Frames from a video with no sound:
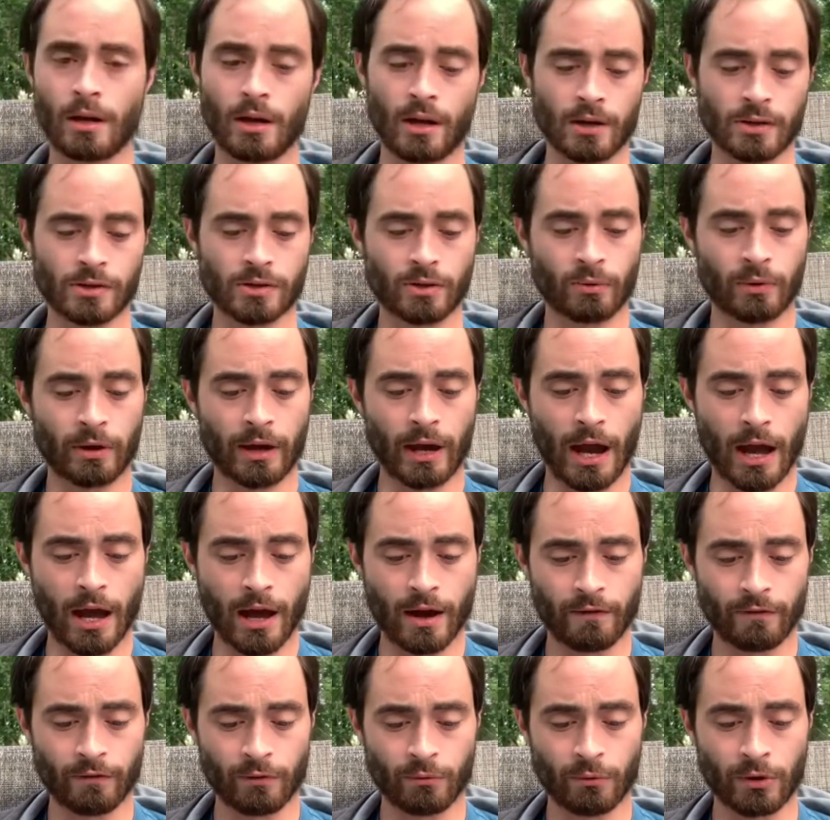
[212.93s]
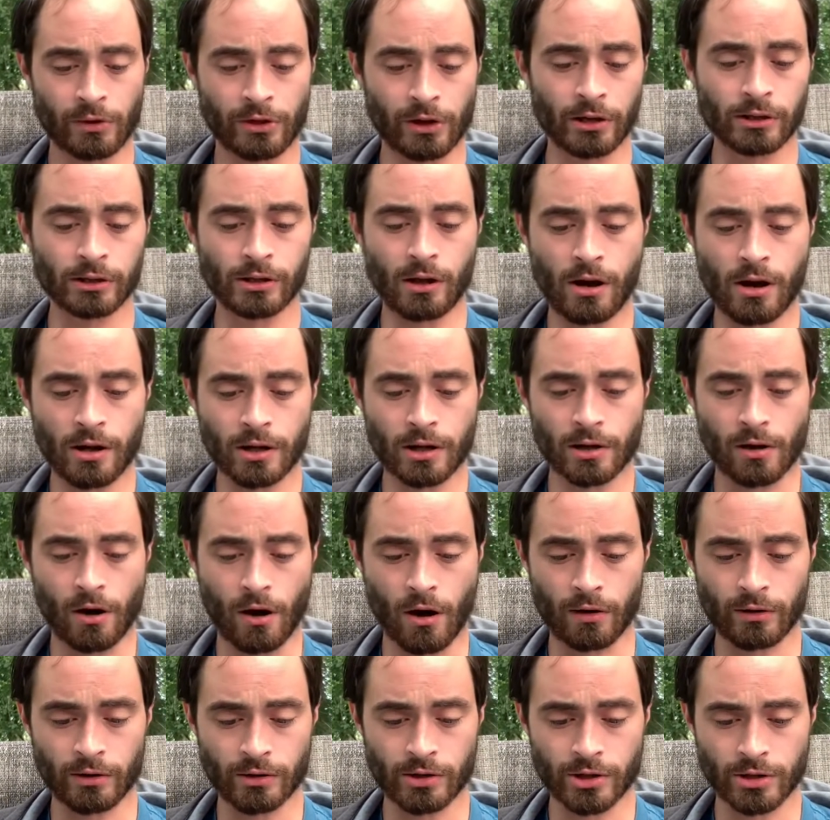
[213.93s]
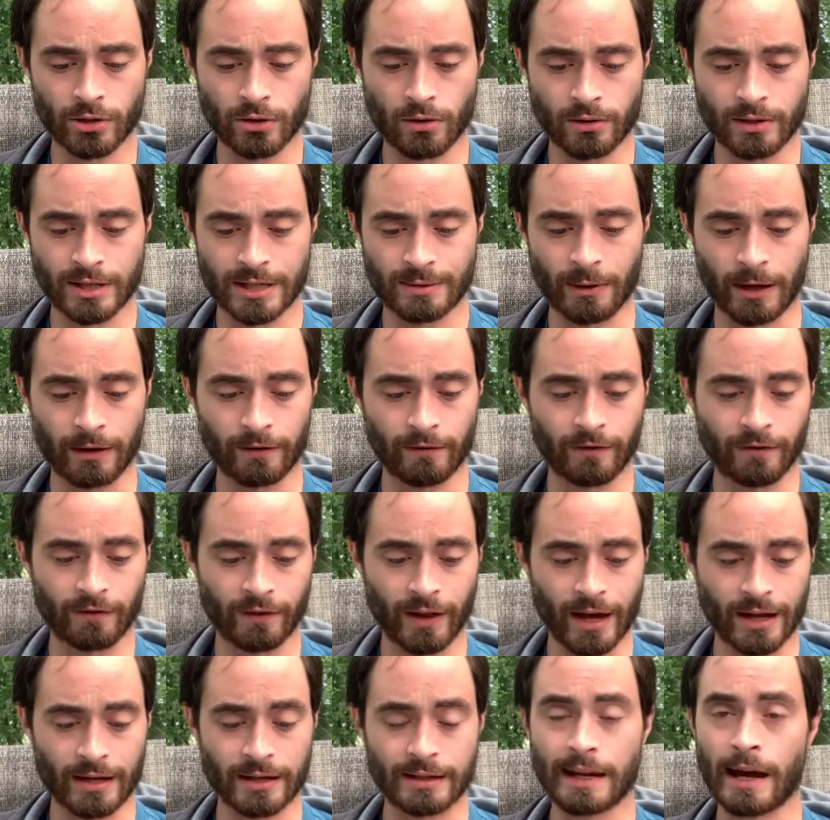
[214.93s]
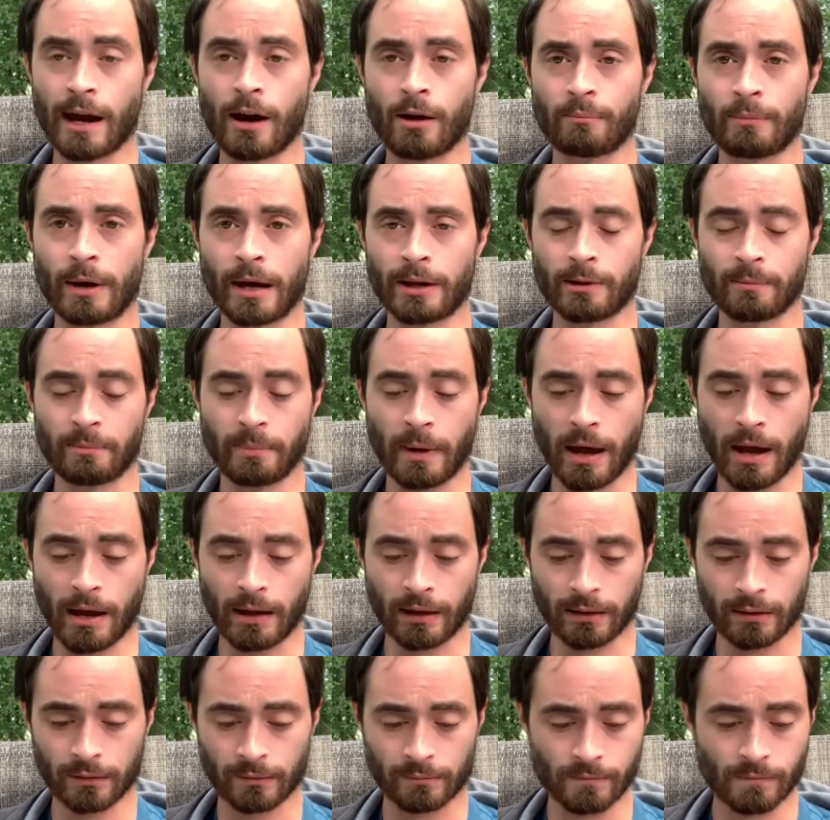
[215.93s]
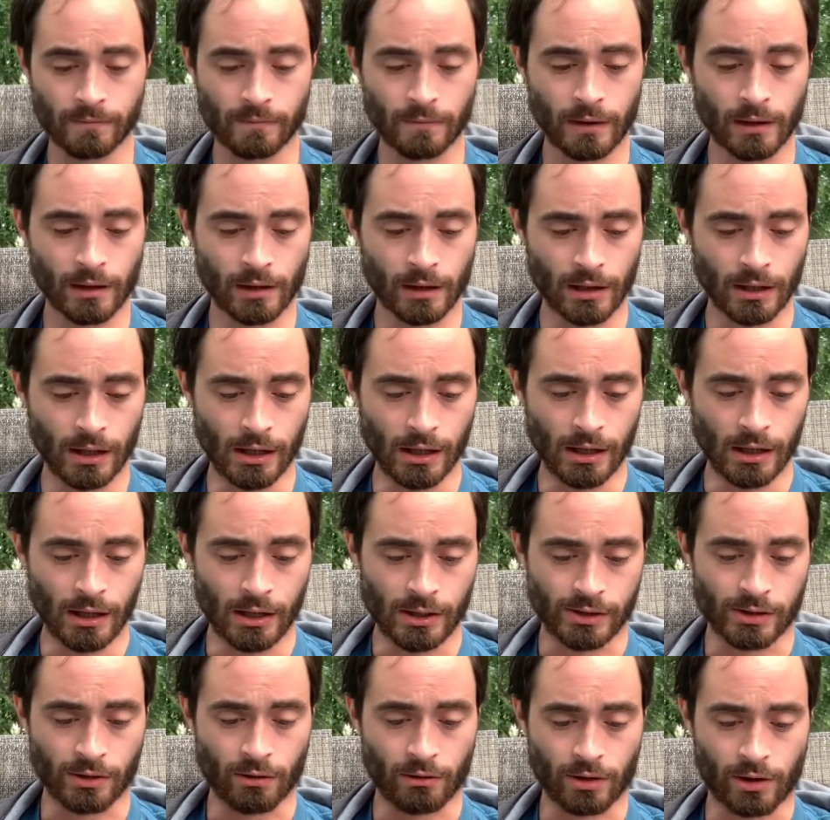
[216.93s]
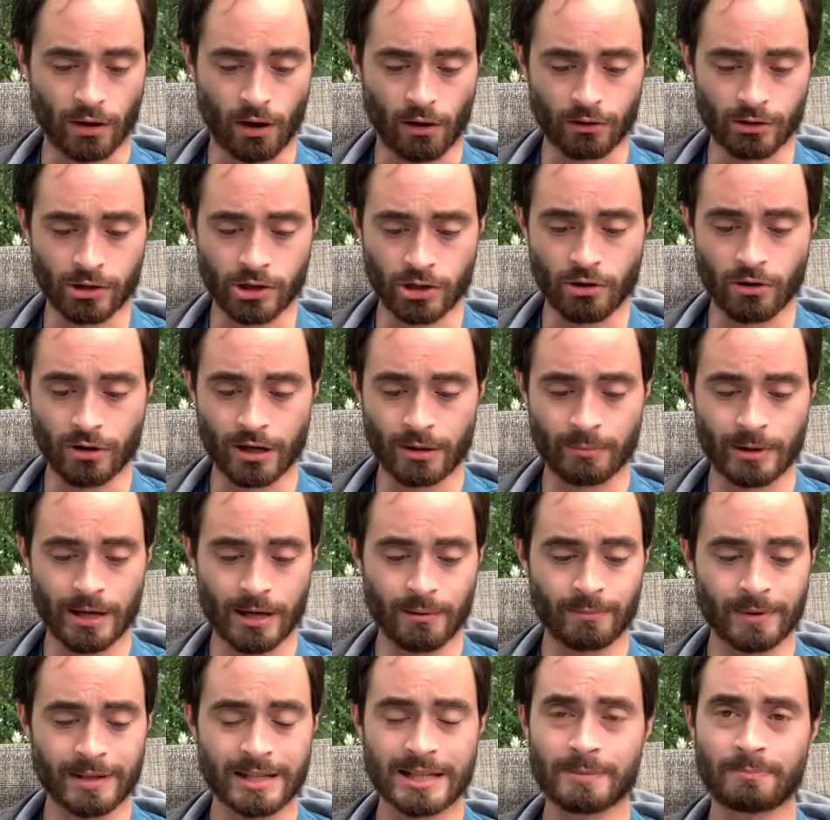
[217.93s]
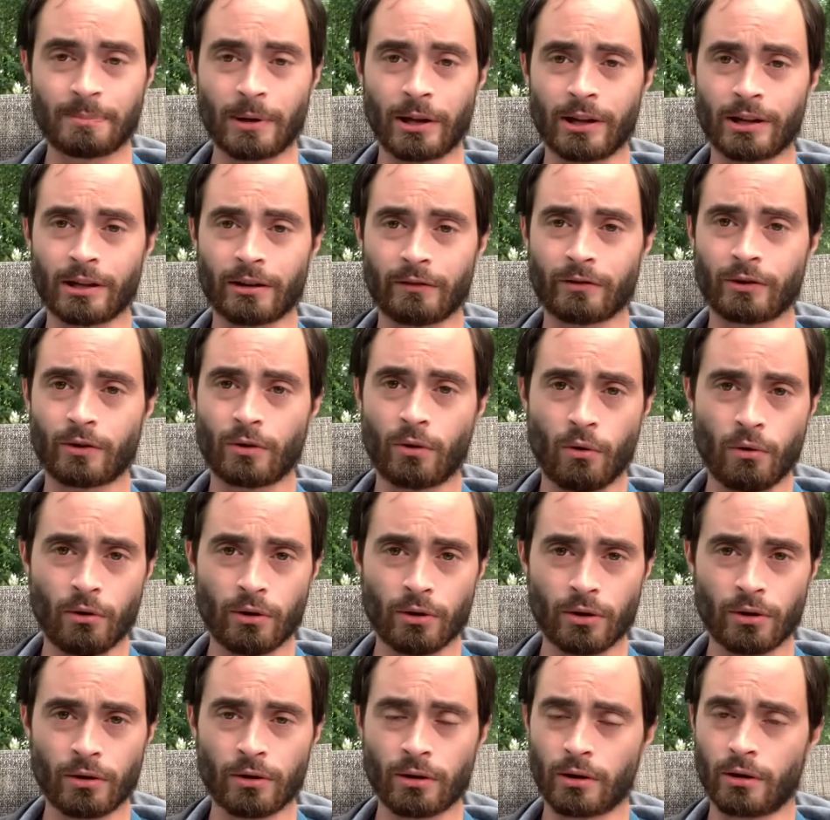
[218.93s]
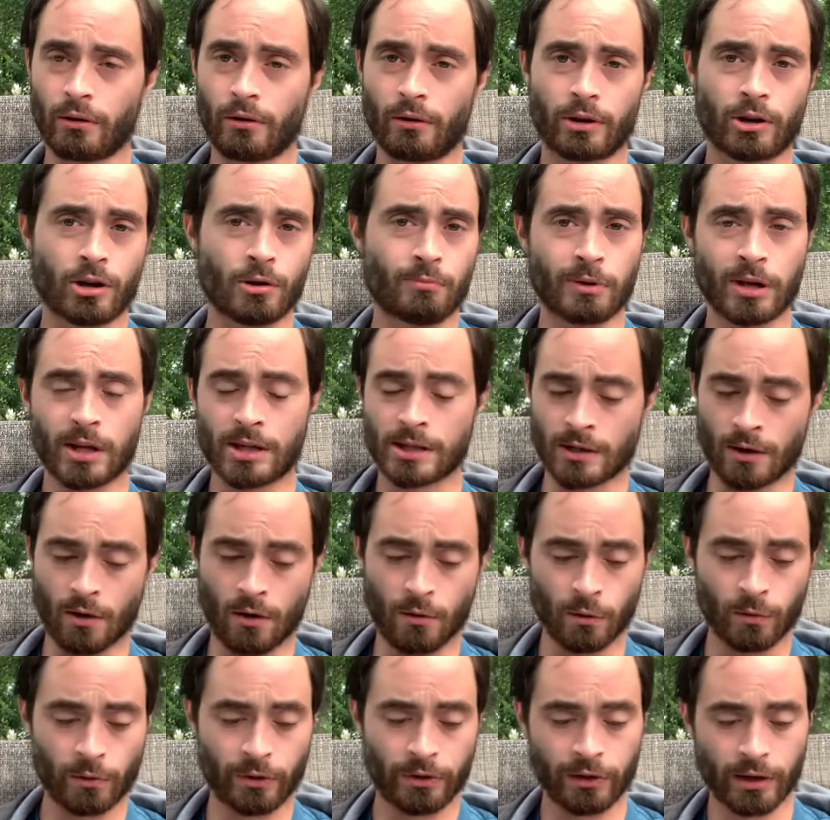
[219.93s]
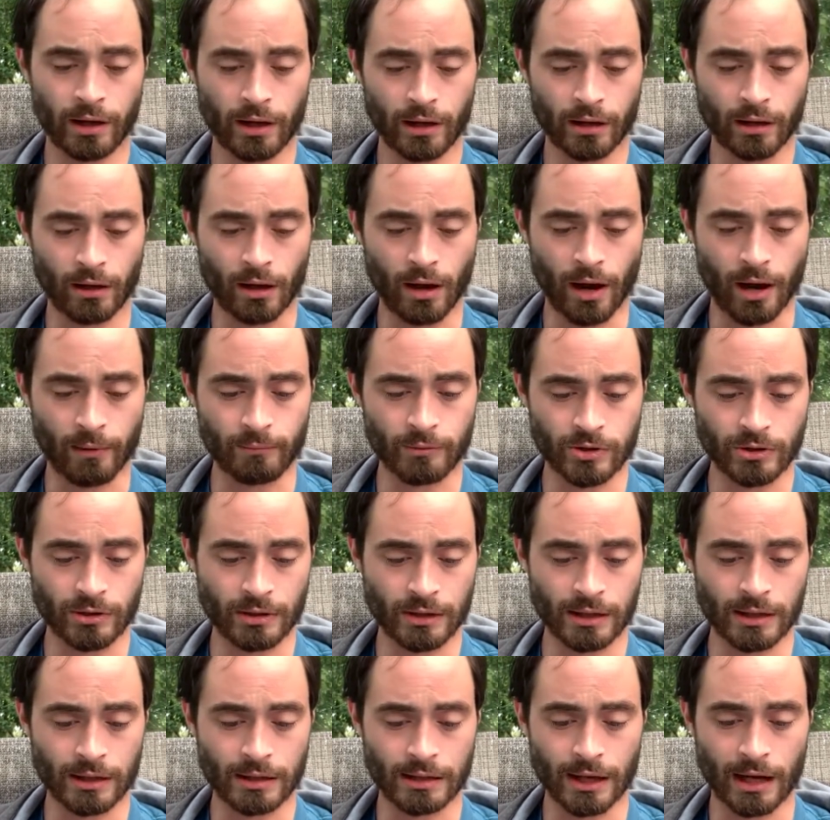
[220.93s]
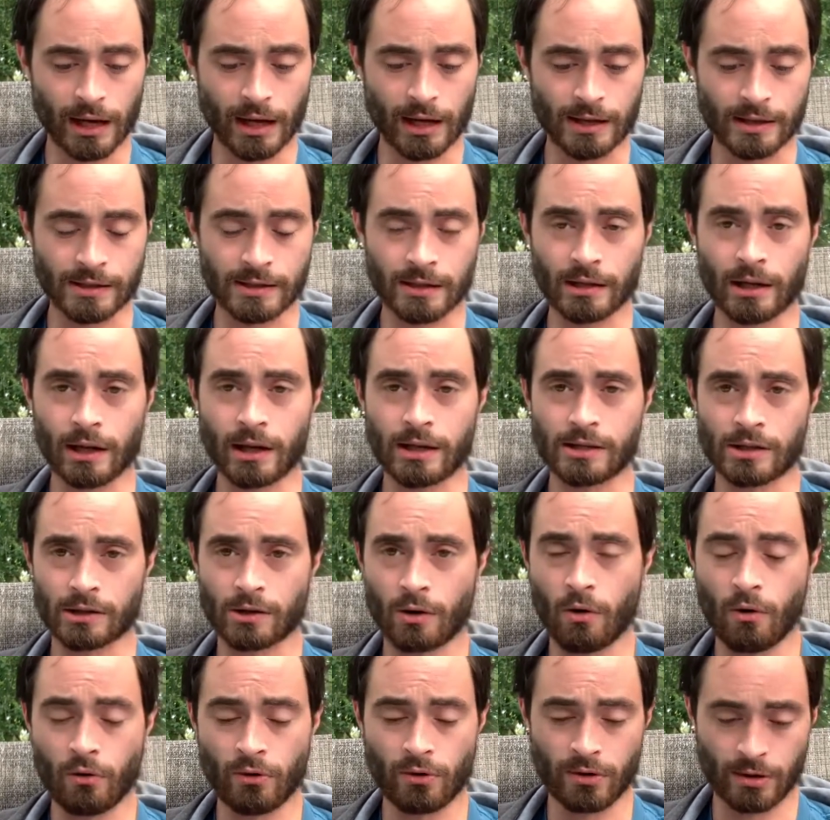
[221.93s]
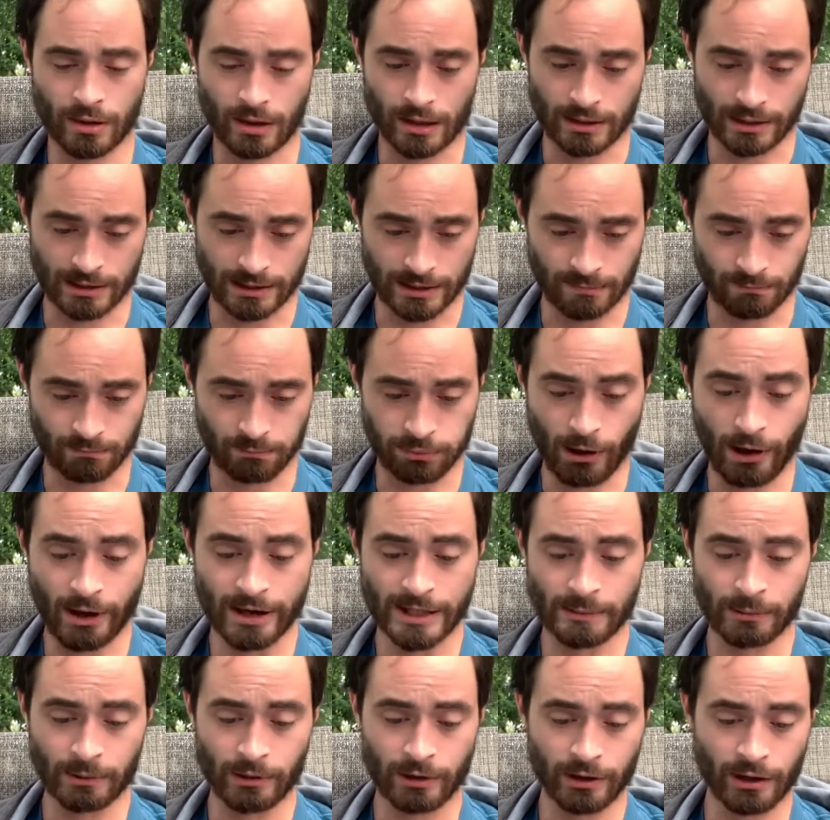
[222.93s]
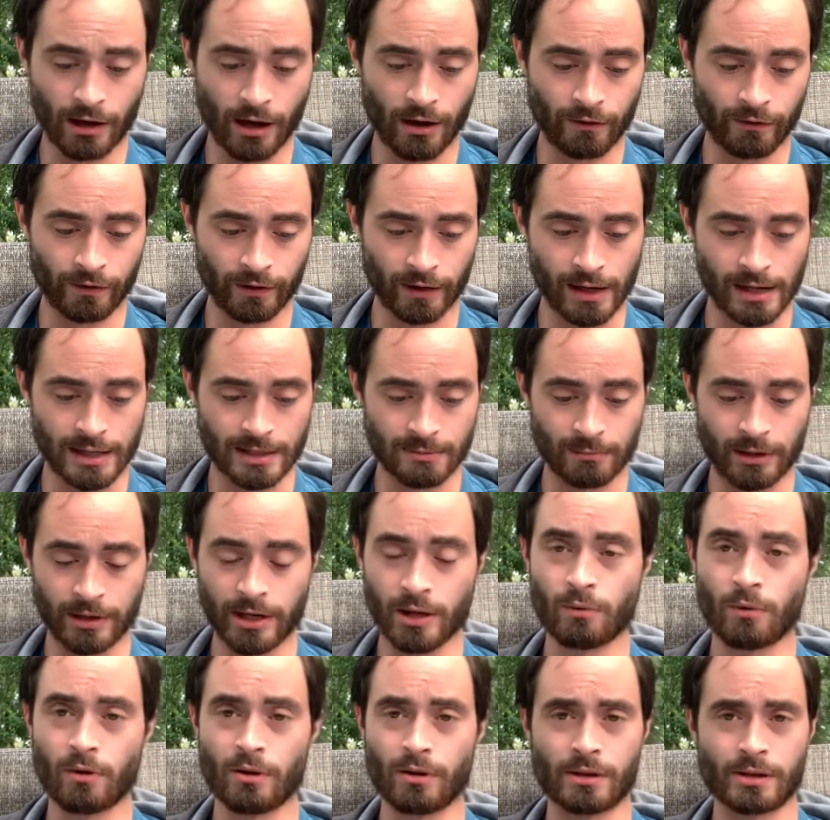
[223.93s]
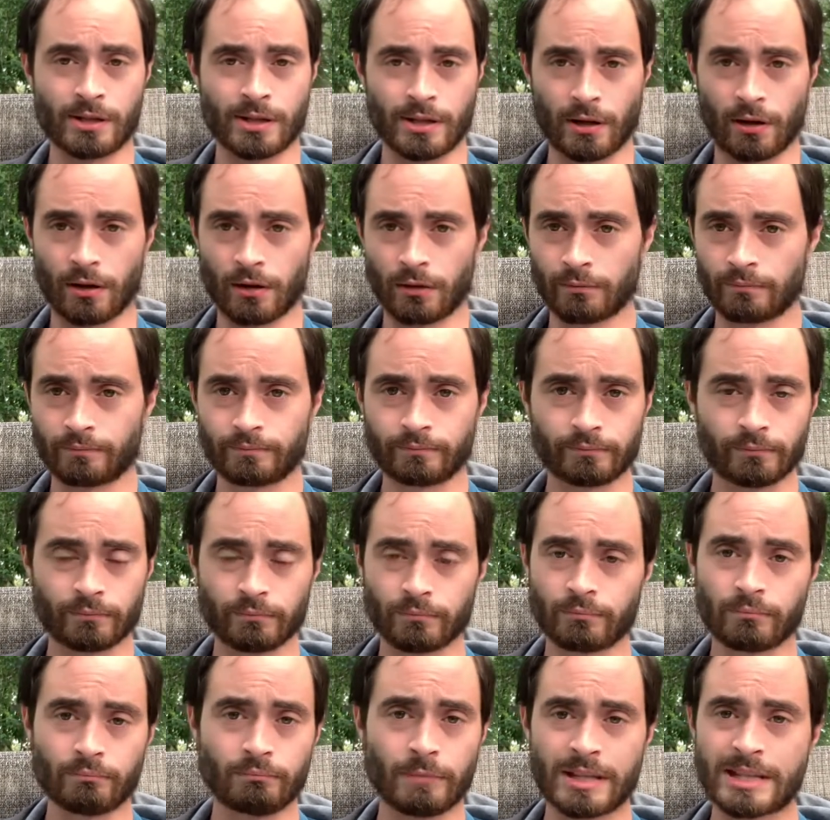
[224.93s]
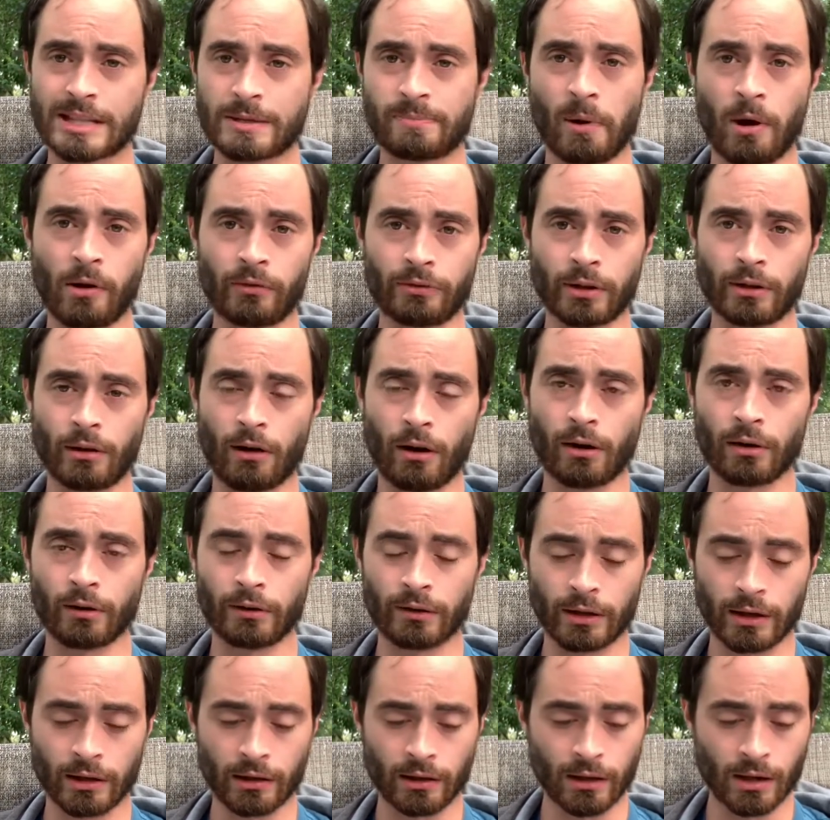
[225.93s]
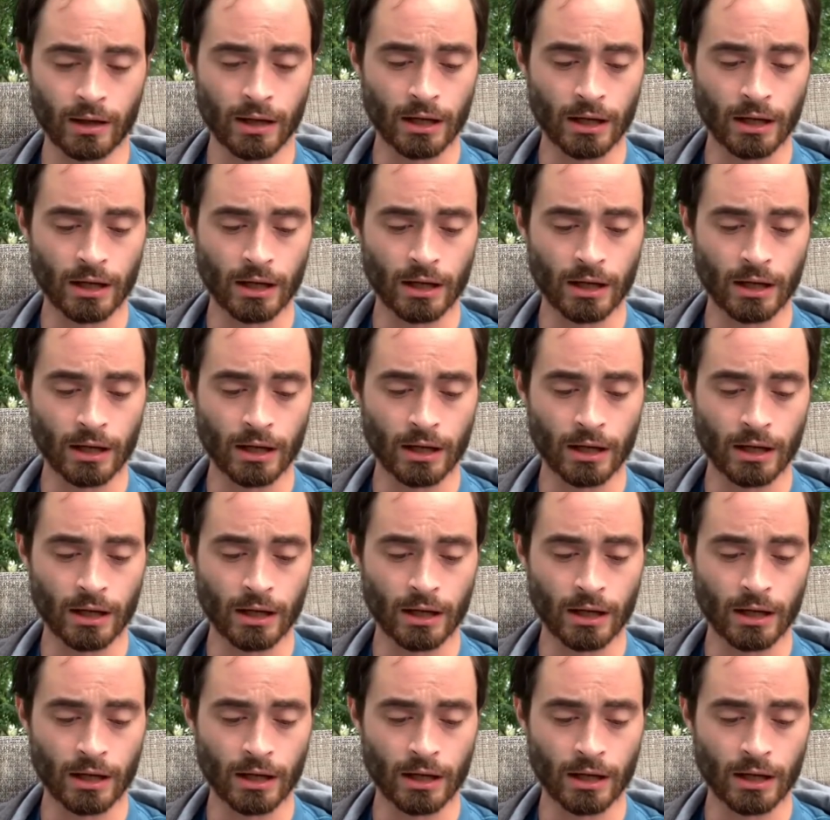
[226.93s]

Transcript: So we have with a long Carter stroke smitten flat down by the back. So a Carter stroke could be a misspelling of quarter, or it could be its own thing. I'm treating it as a quarter because it's plausible enough, as many words are misspelt in Harleian.